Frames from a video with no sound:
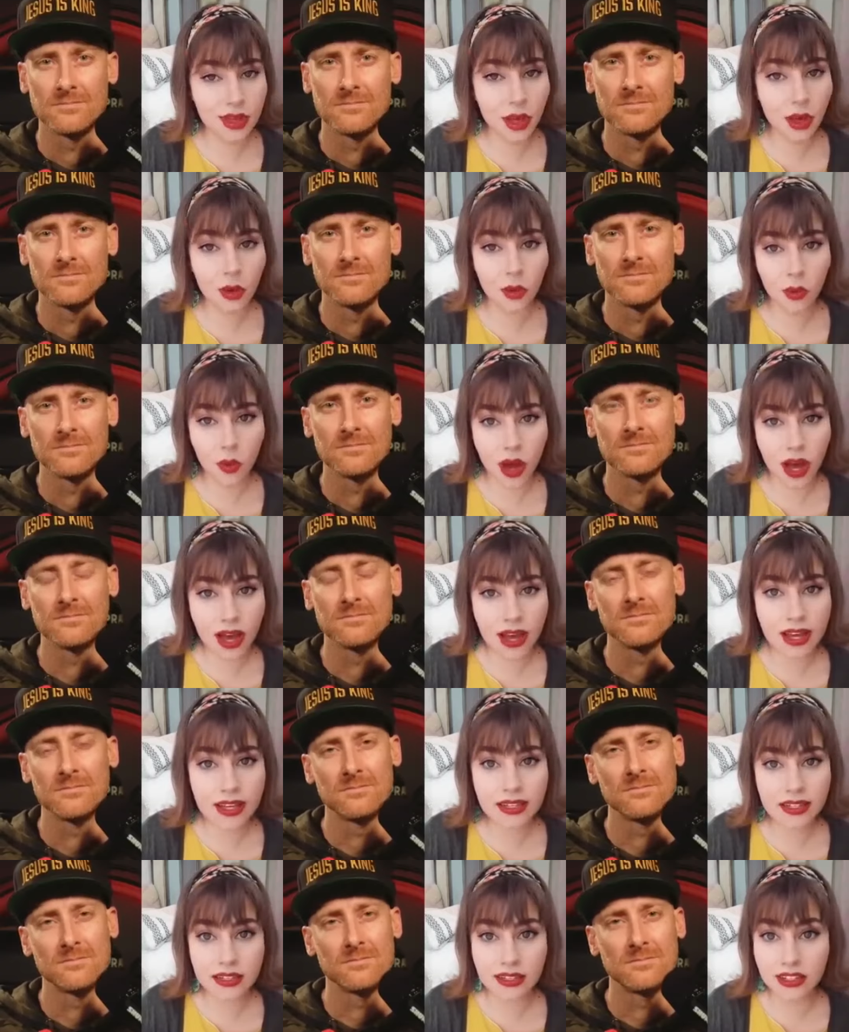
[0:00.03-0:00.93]

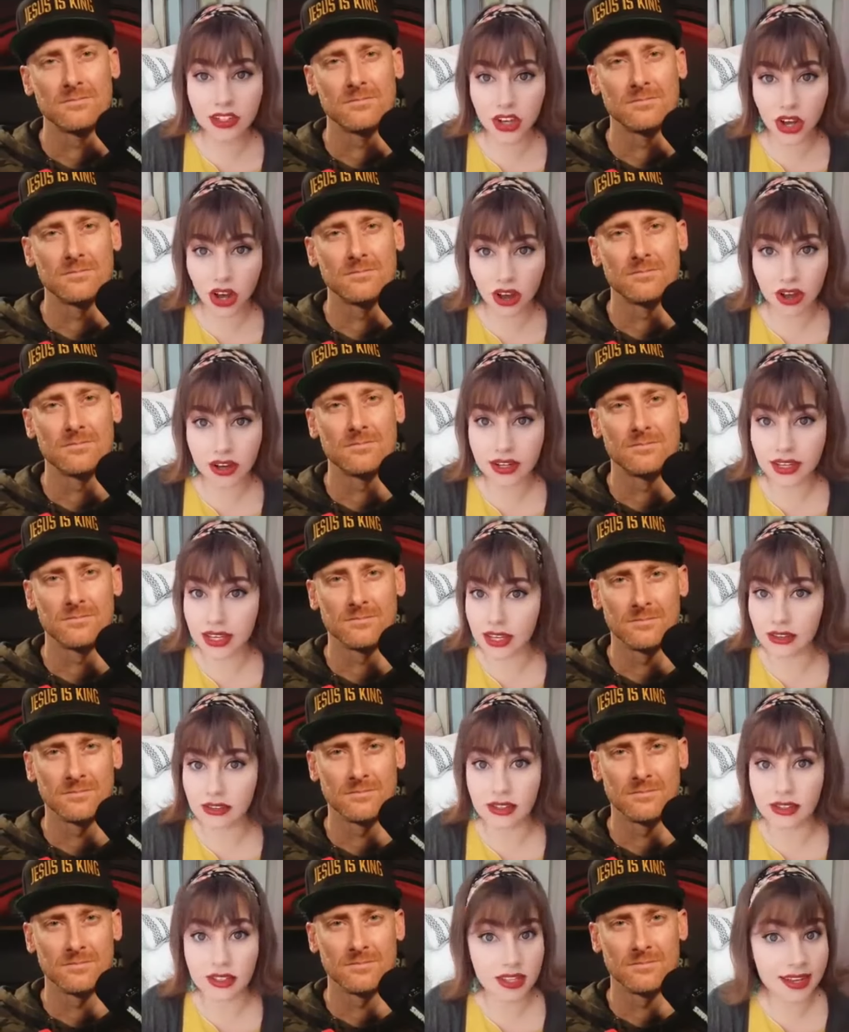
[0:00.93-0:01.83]
Speaker 1: Why didn't God
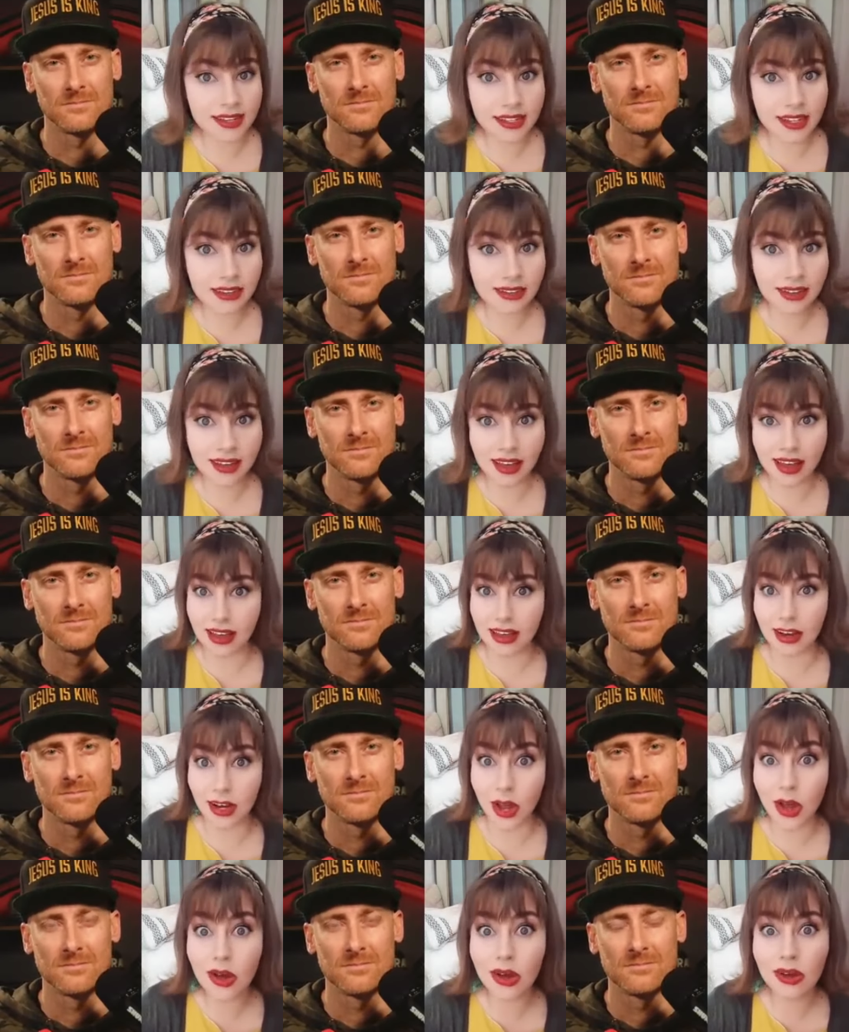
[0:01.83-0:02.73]
kill Satan a
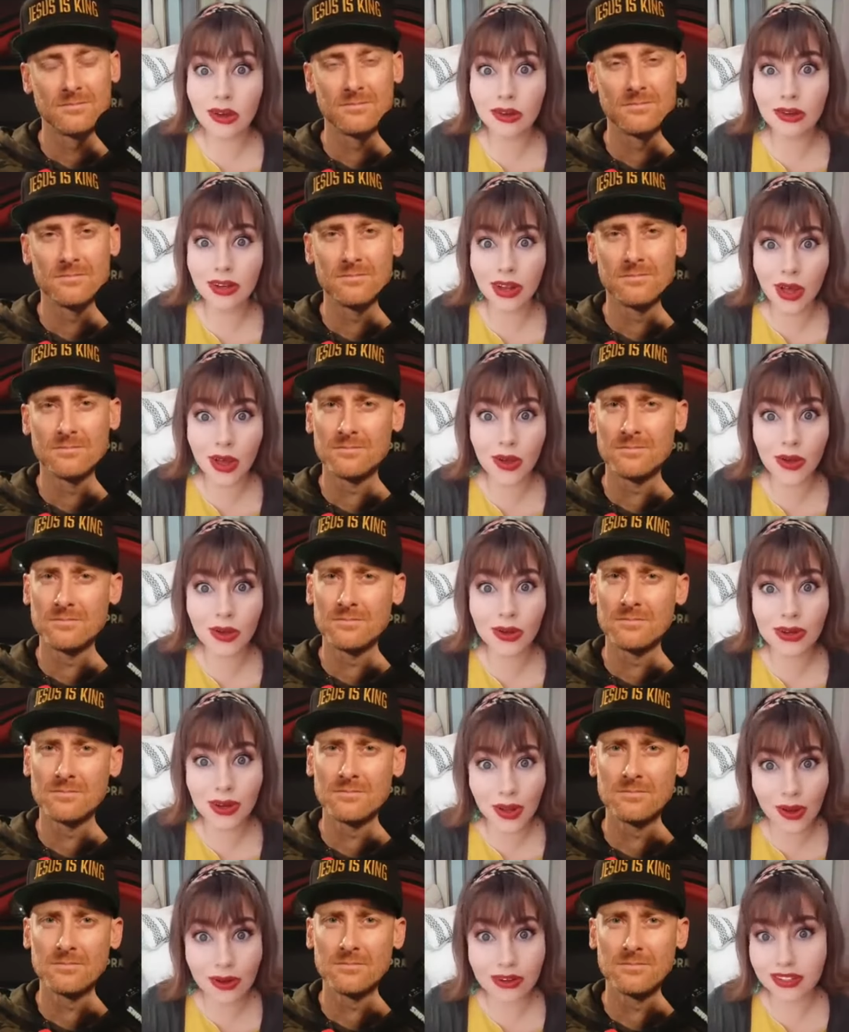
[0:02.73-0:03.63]
long, long,
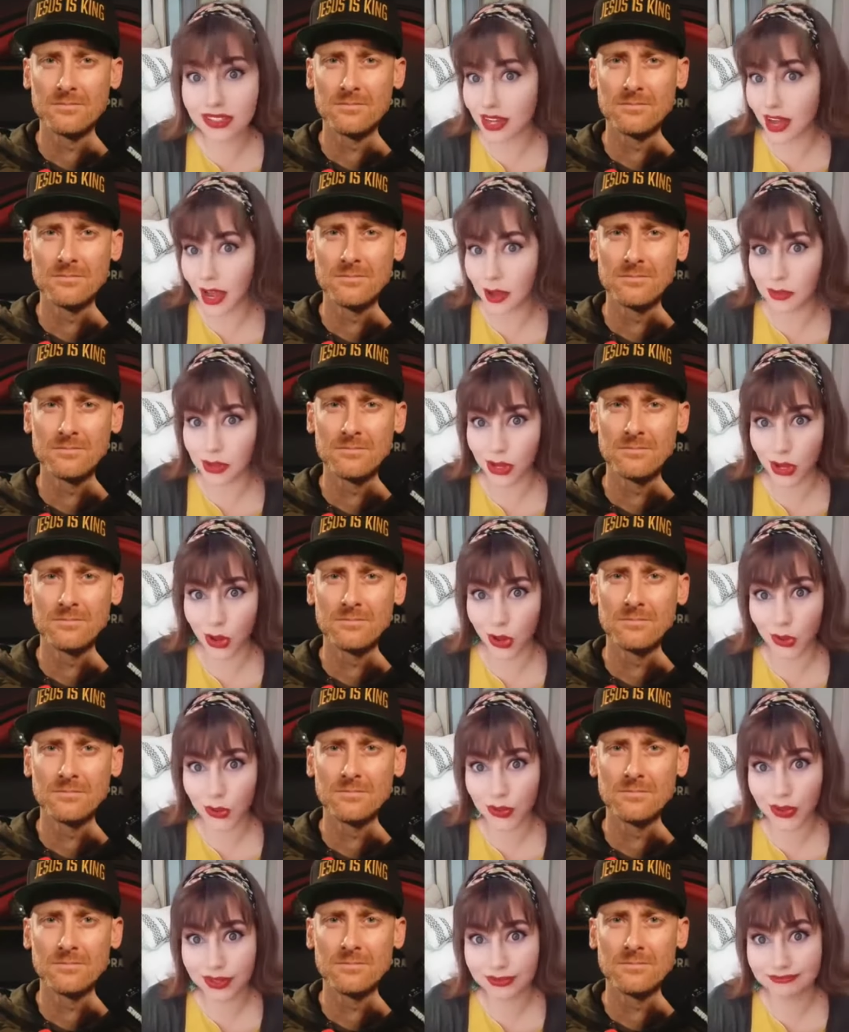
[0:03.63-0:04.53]
long time
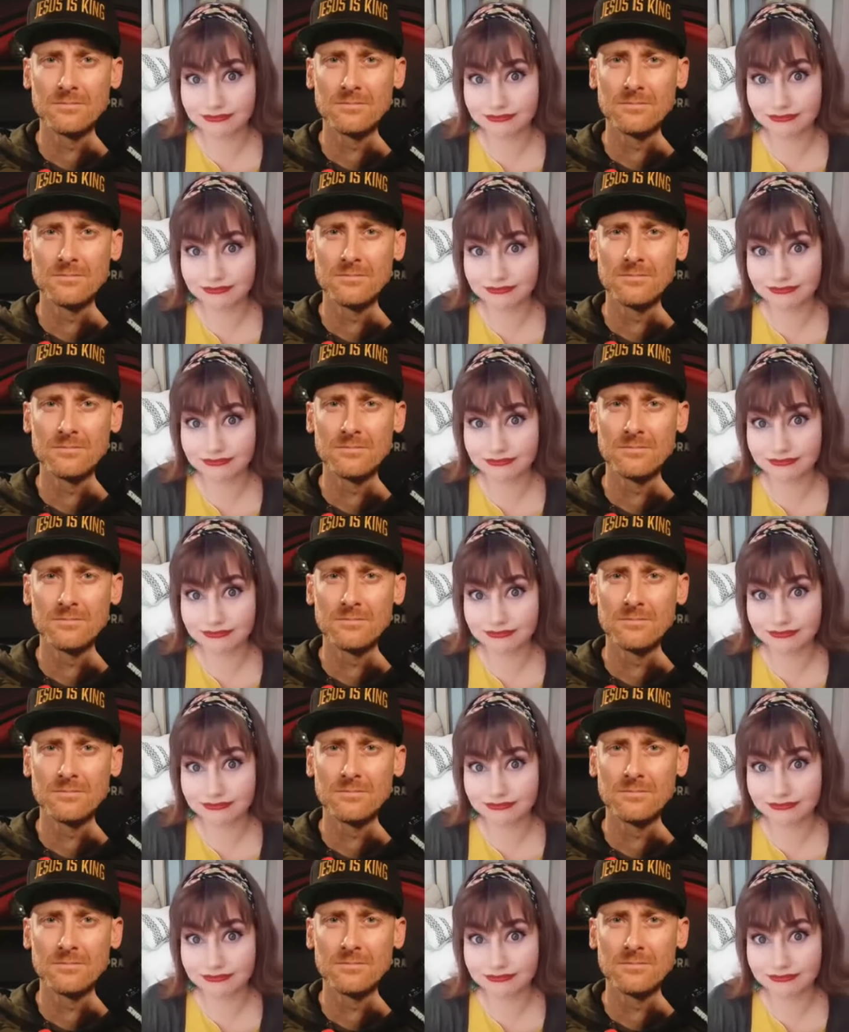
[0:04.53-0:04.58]
ago?